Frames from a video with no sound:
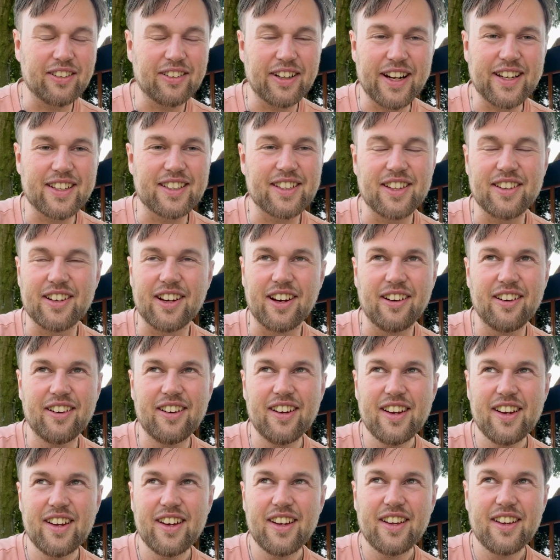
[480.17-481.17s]
right?
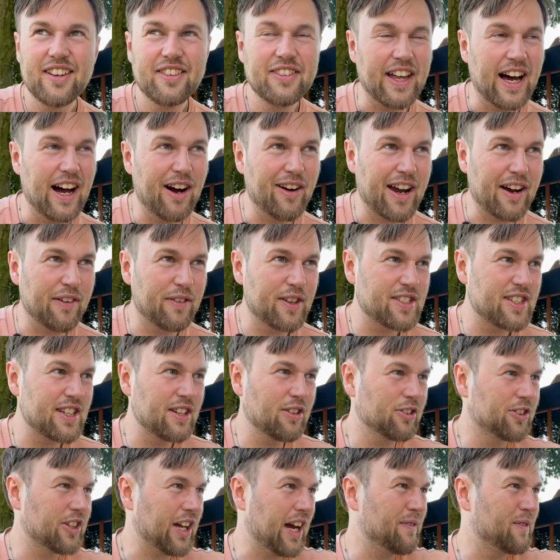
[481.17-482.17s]
Now every
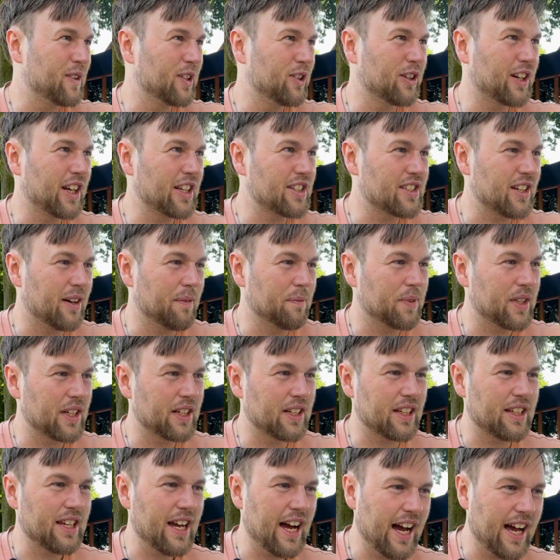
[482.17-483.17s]
single time we look at something
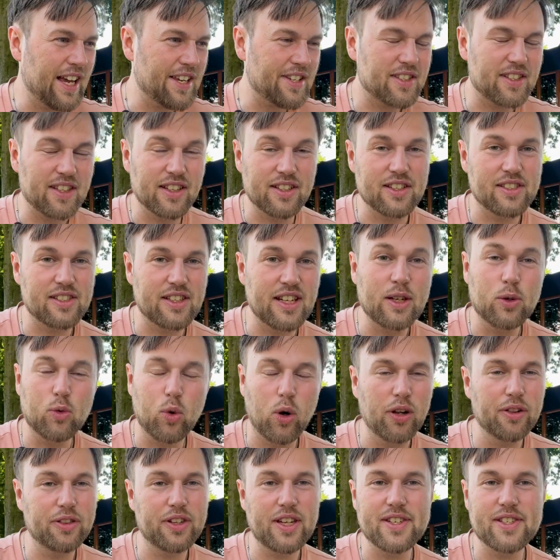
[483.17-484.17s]
that has the distinct
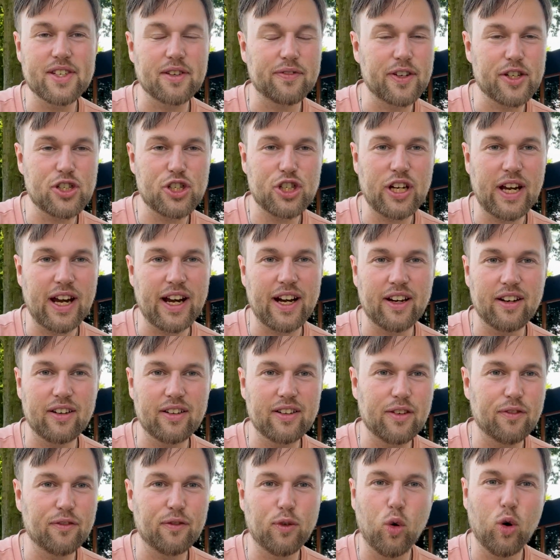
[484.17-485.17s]
qualities of a chair,
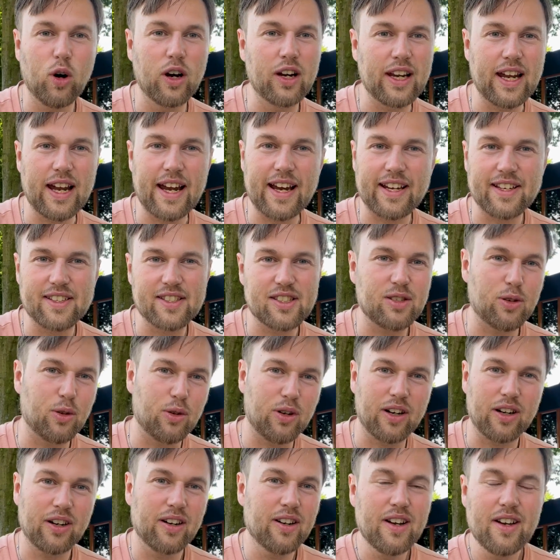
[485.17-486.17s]
the four legs,
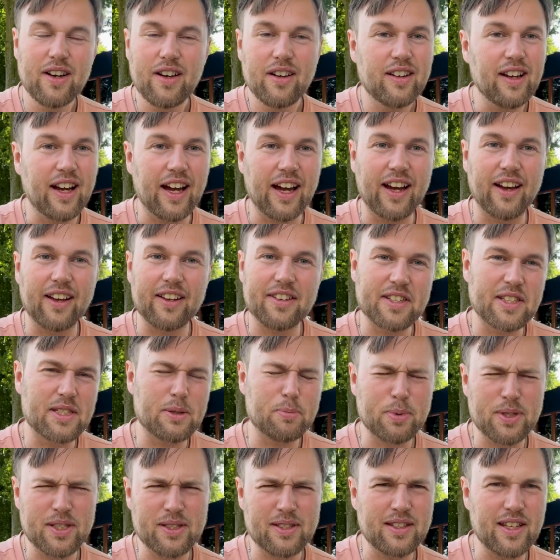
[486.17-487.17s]
or
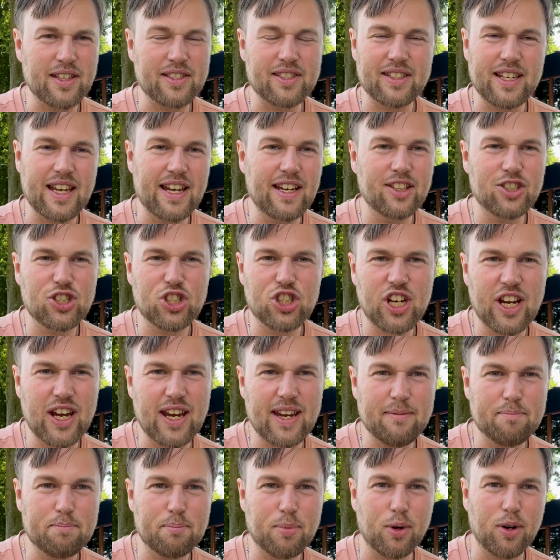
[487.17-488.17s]
the distinct
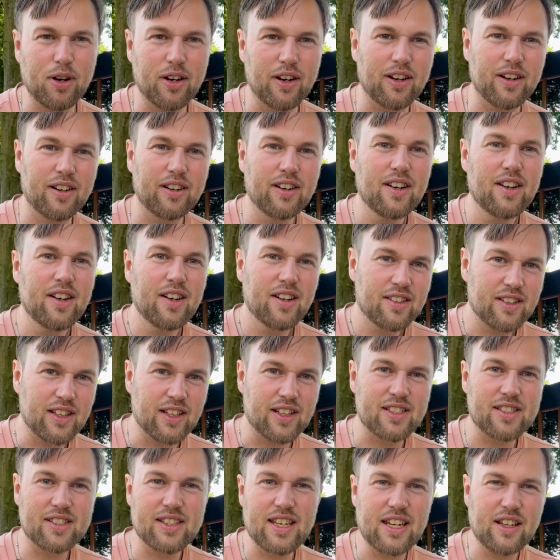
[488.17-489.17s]
shape, or the
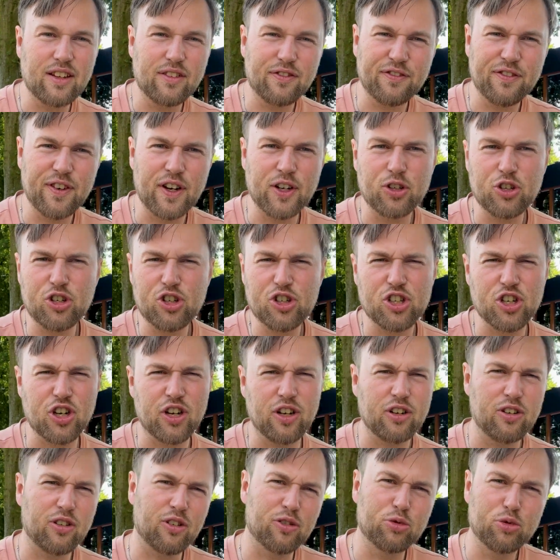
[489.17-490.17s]
distinct
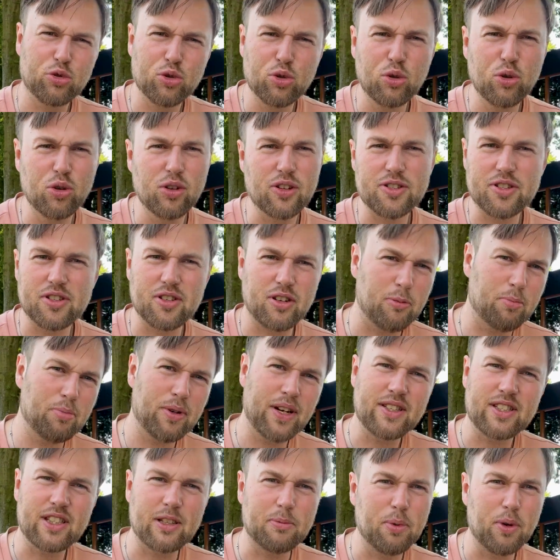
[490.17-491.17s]
function or rules or
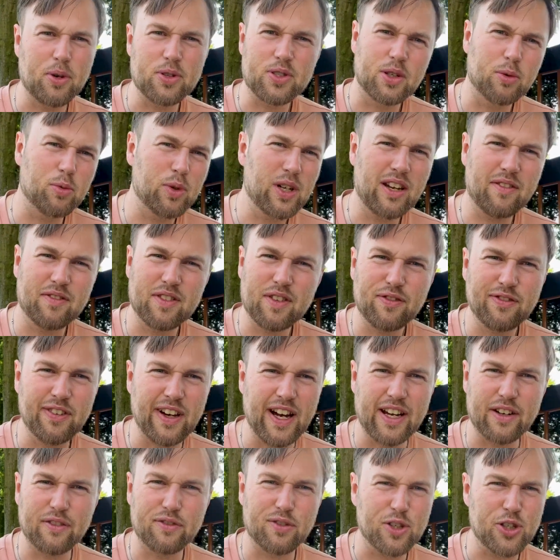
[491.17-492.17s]
principles that we have
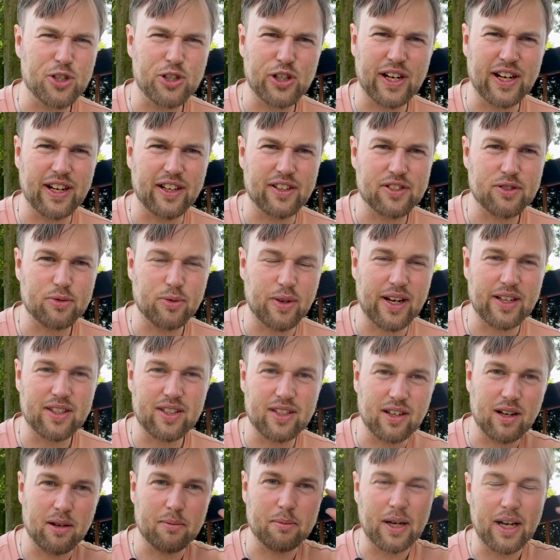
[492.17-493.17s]
defined for chairs, right,
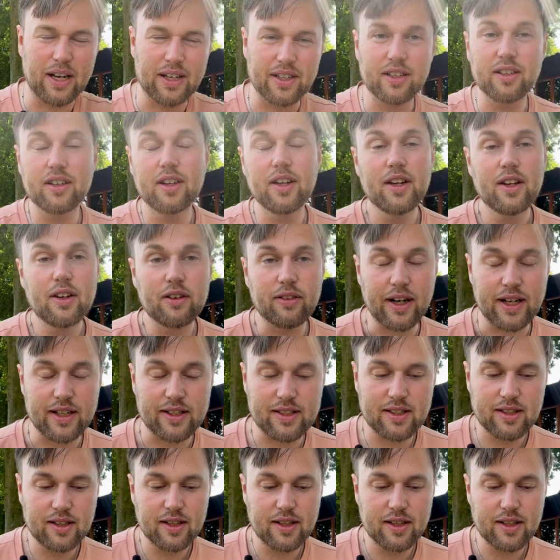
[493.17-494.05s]
in our mind, right?